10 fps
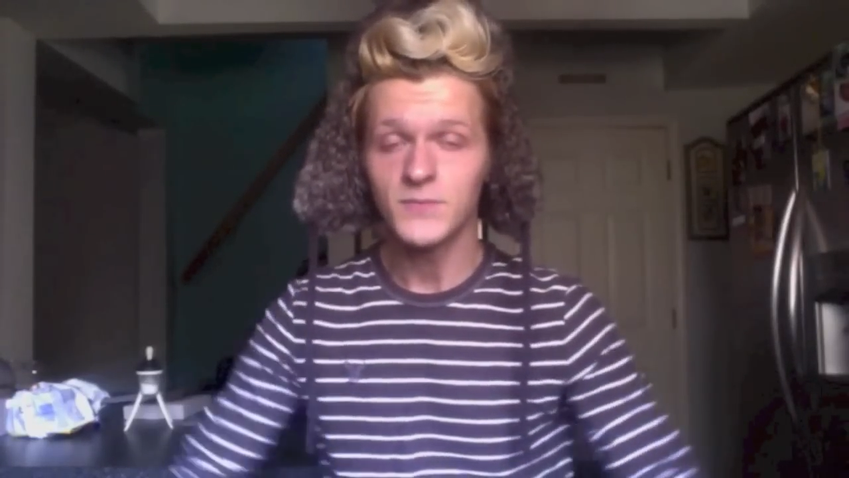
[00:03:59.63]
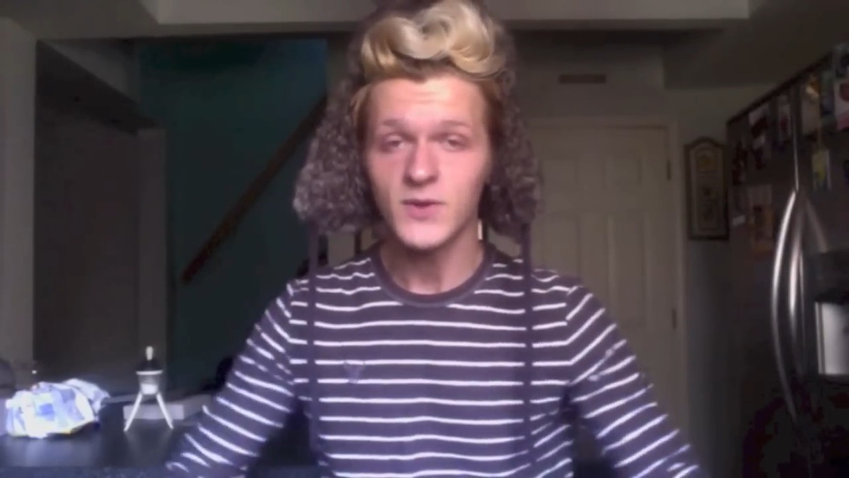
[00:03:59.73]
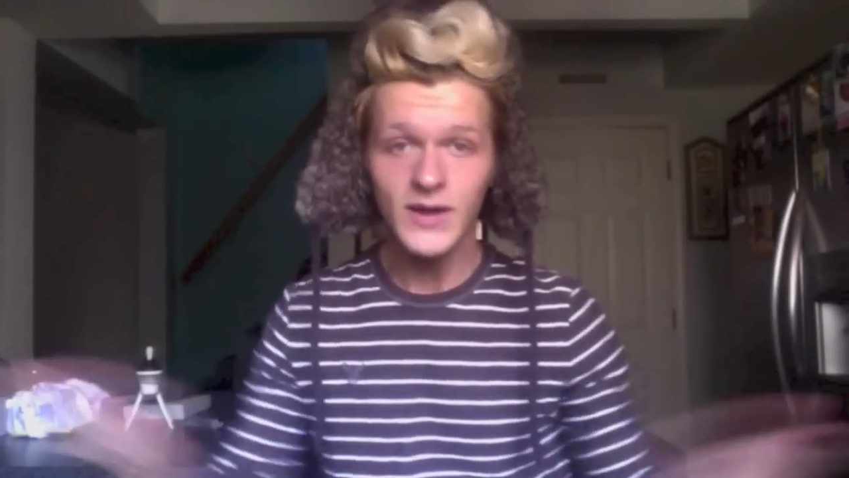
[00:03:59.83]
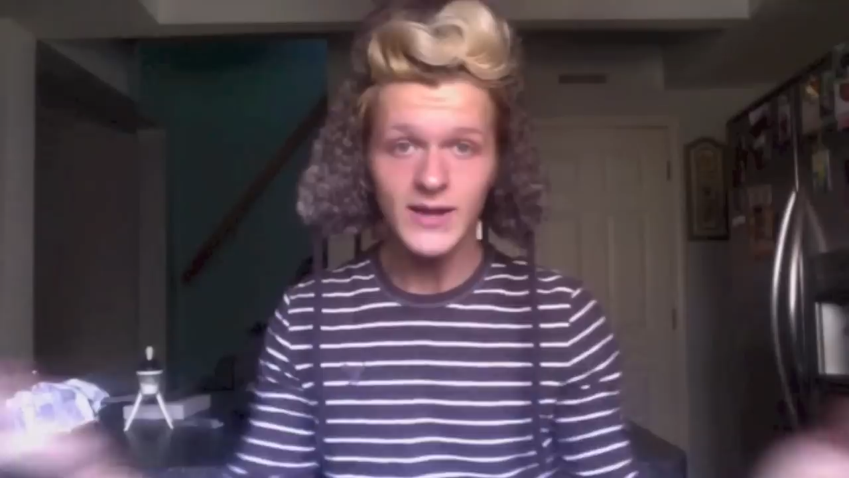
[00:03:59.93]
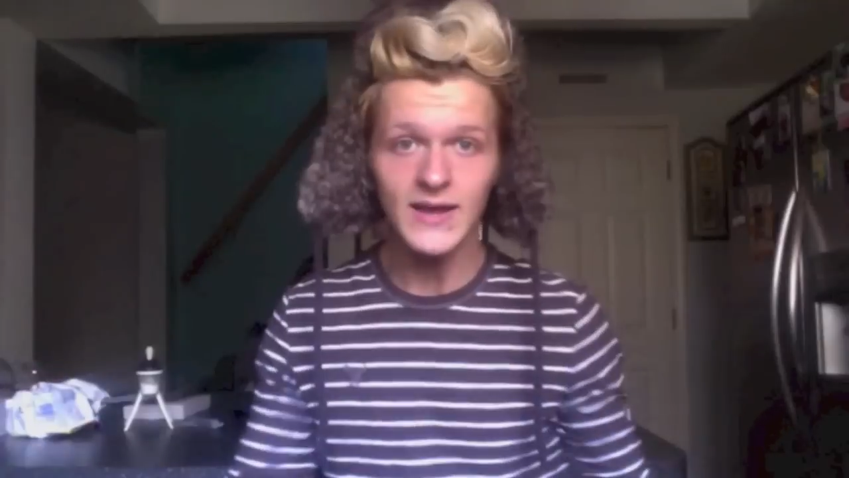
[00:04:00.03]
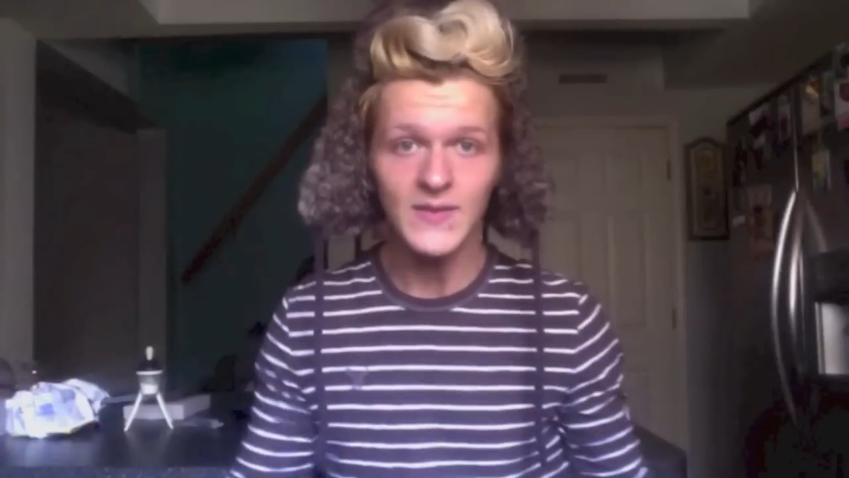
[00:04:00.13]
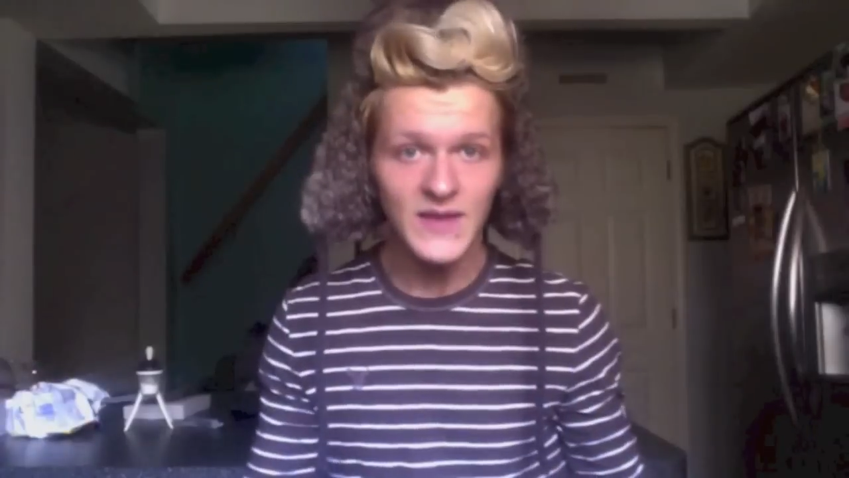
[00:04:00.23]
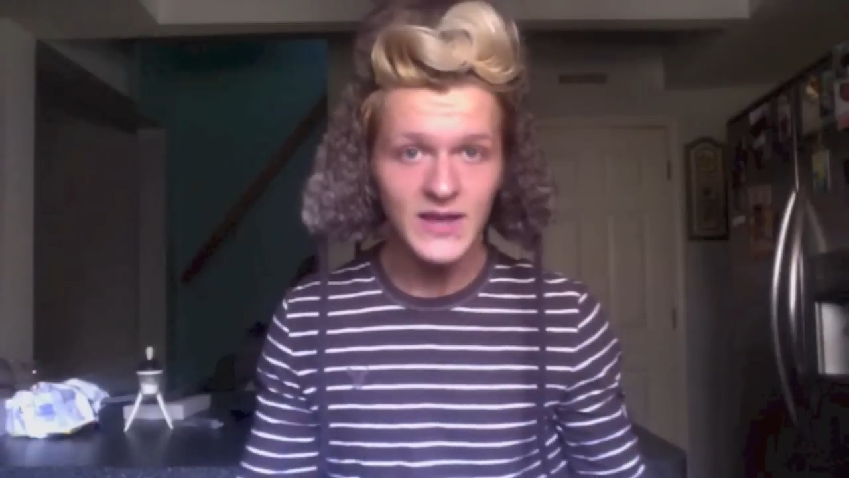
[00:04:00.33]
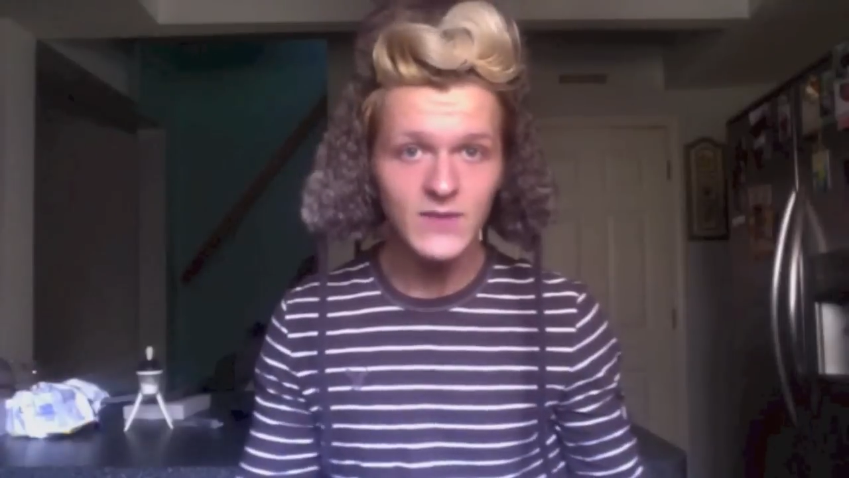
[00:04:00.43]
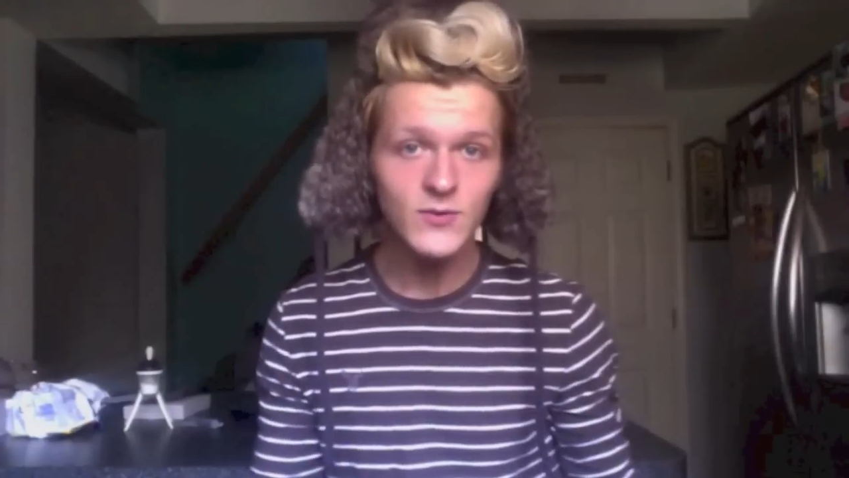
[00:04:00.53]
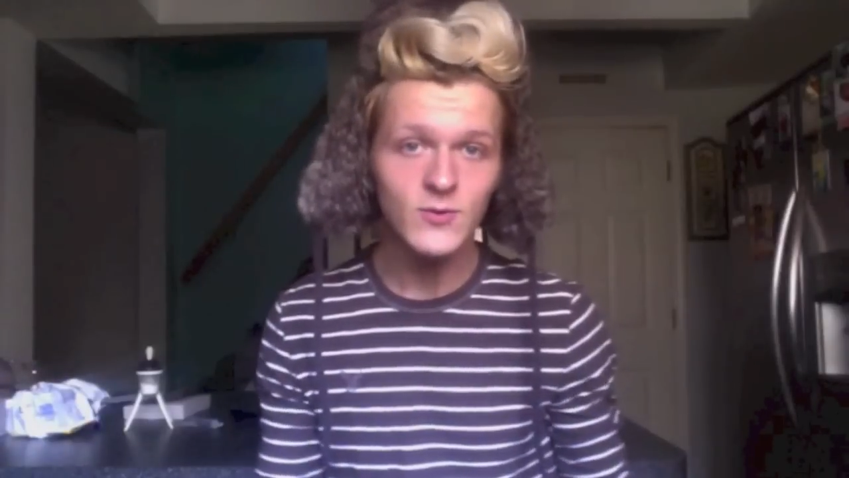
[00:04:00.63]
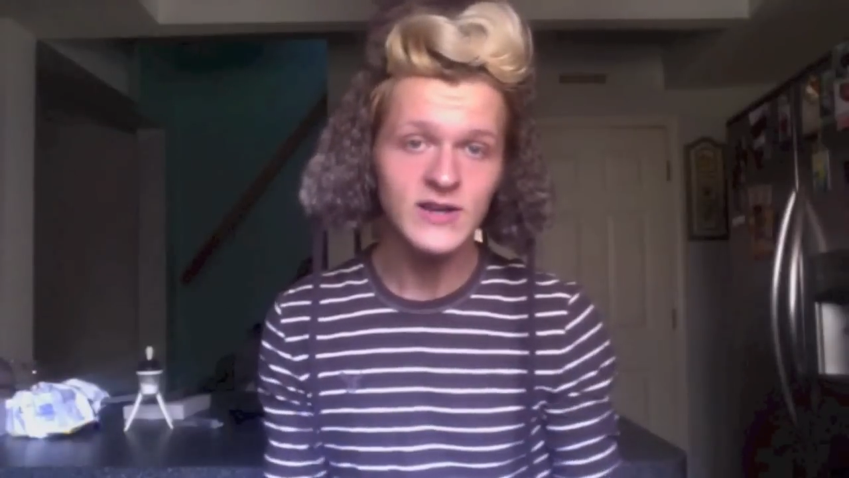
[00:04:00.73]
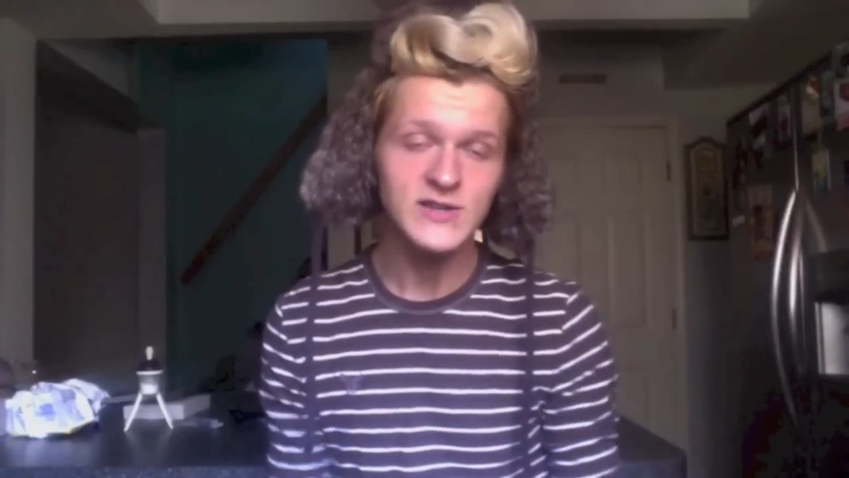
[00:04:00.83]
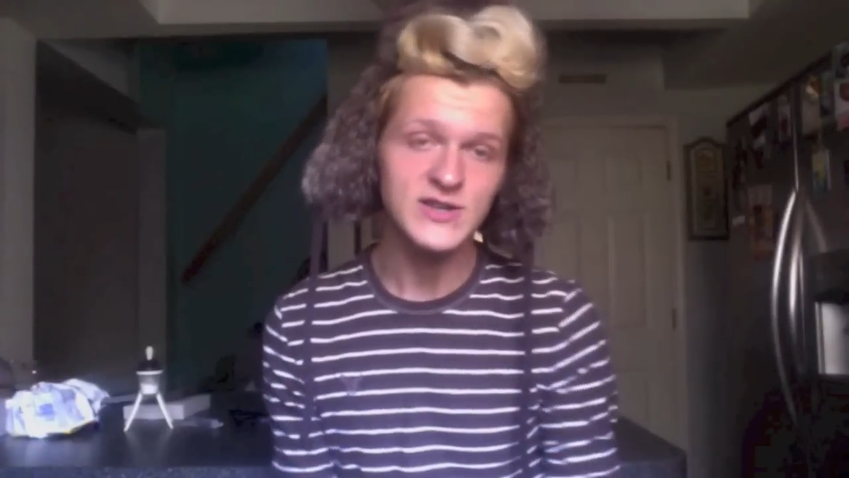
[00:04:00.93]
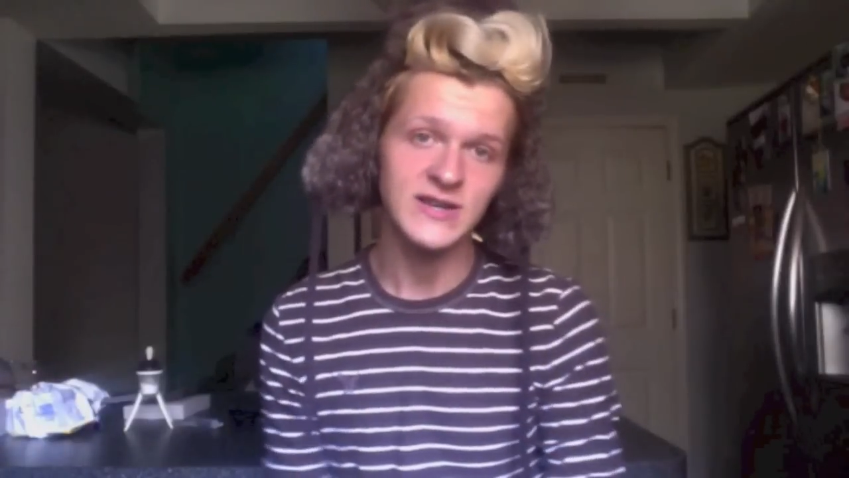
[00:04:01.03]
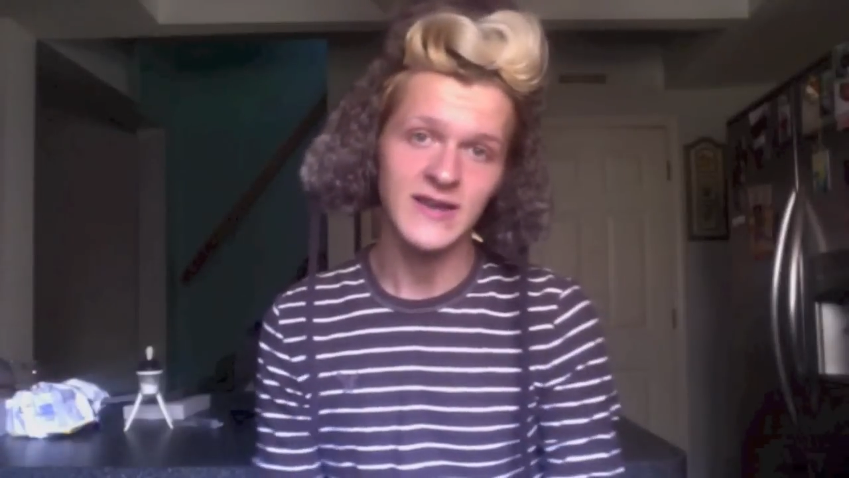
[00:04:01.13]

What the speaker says: go ahead, and thank you for watching.